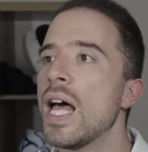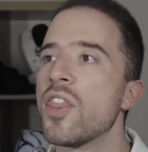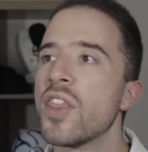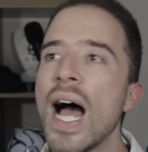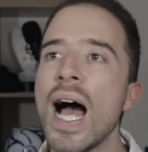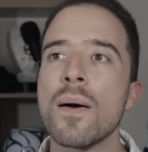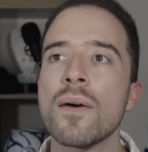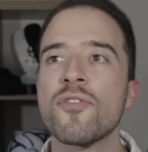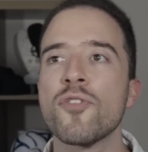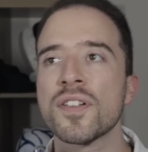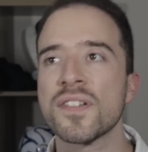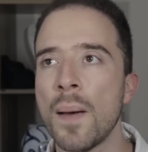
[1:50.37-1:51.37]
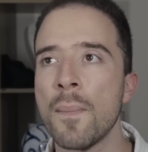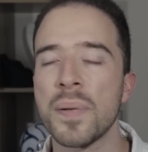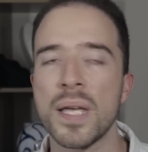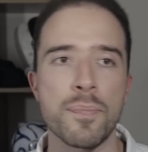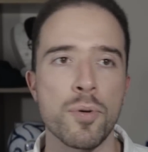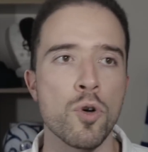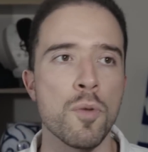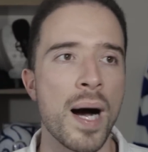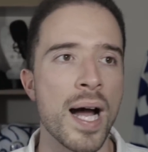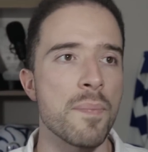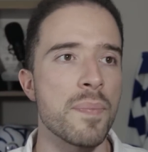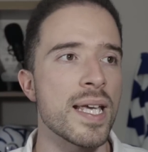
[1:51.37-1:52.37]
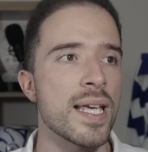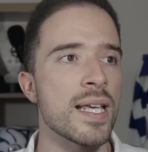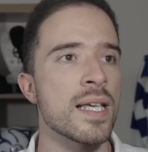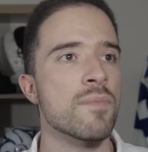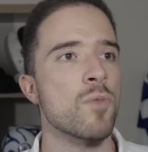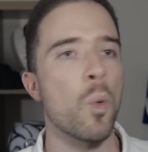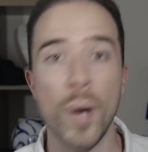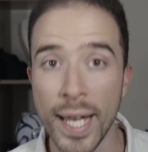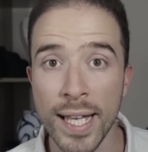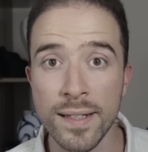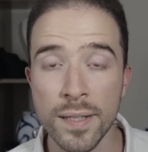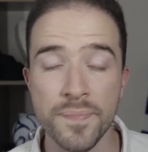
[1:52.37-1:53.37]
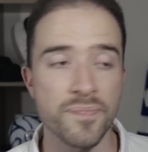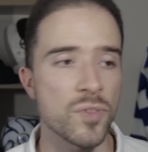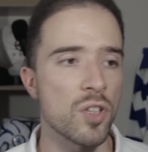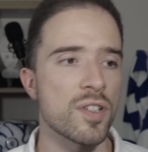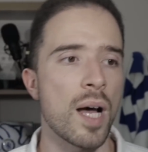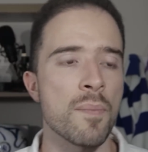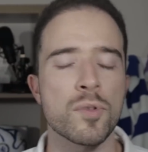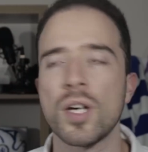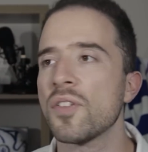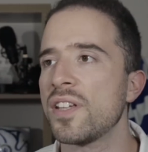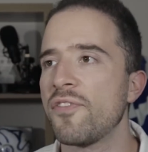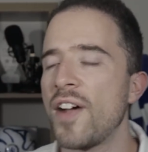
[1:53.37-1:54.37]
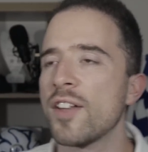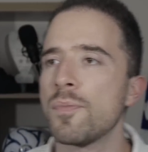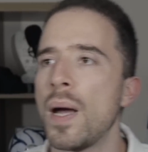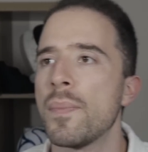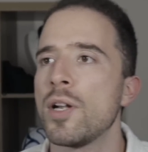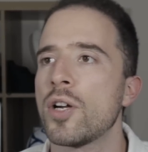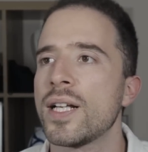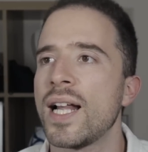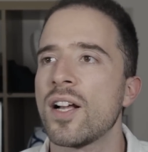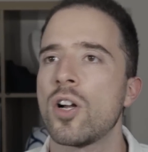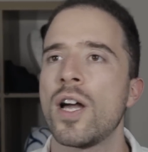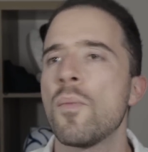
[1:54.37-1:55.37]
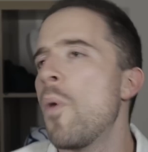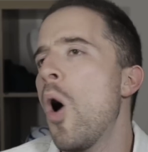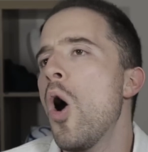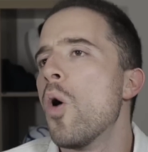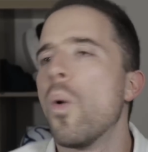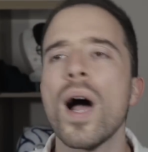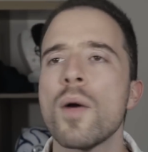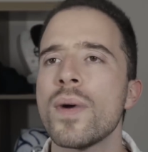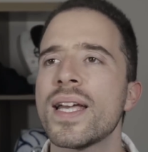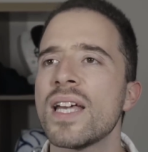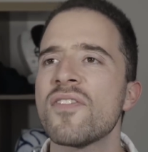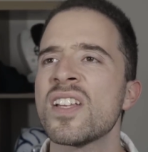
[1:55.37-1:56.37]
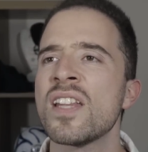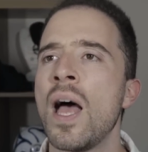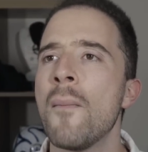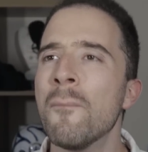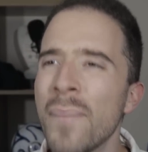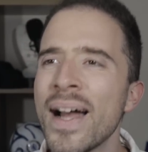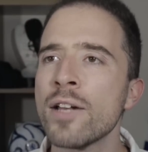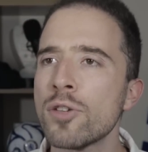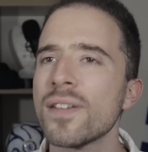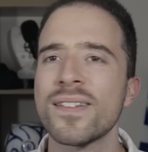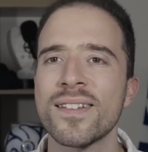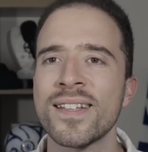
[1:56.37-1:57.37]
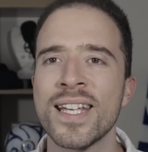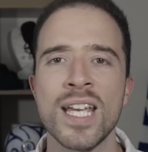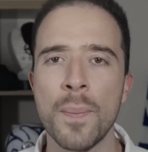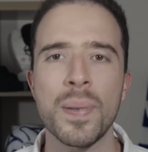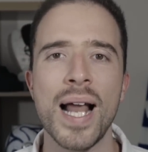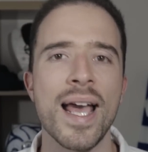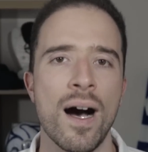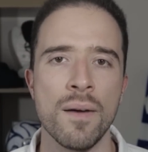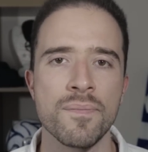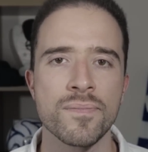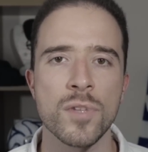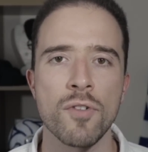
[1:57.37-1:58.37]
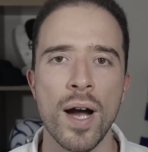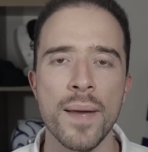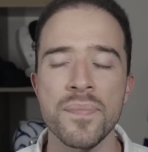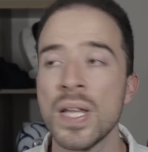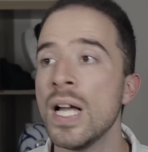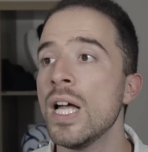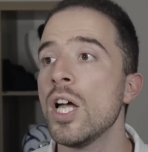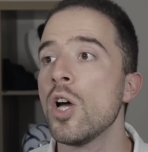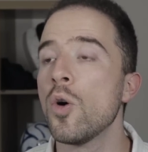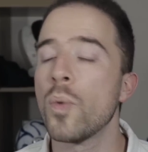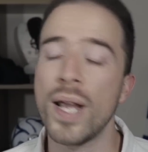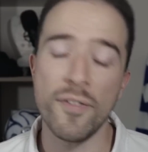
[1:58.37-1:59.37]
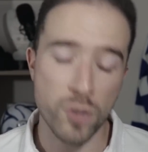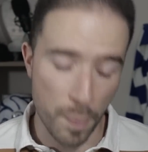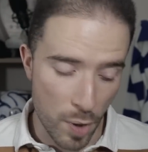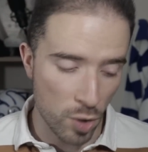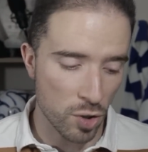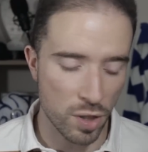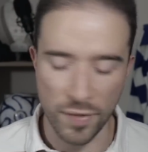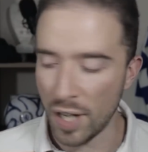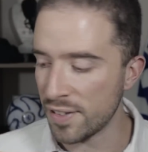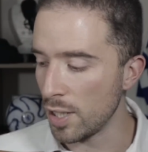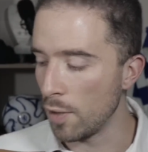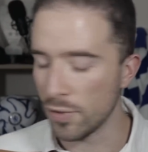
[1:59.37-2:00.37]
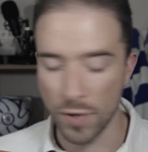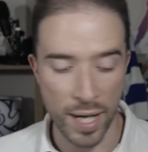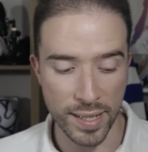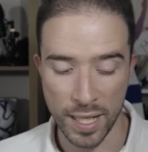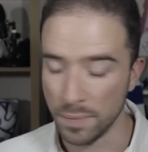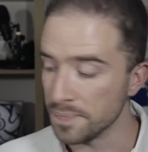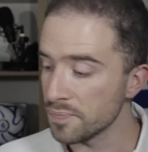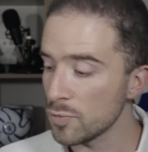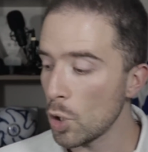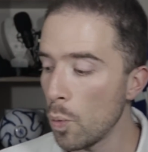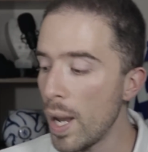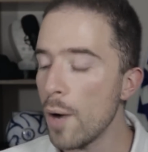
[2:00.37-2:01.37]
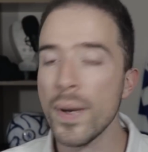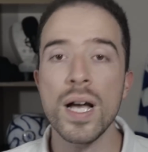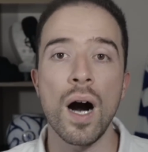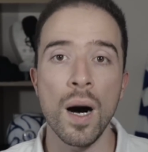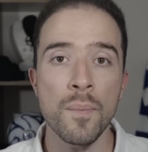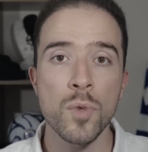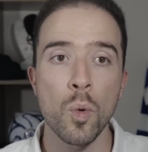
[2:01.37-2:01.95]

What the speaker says: That, for some people, might be weird. Some Chelsea fans might be looking at it and going, why are we giving Manchester City a player, right? We have to be honest with ourselves right now. Where we are,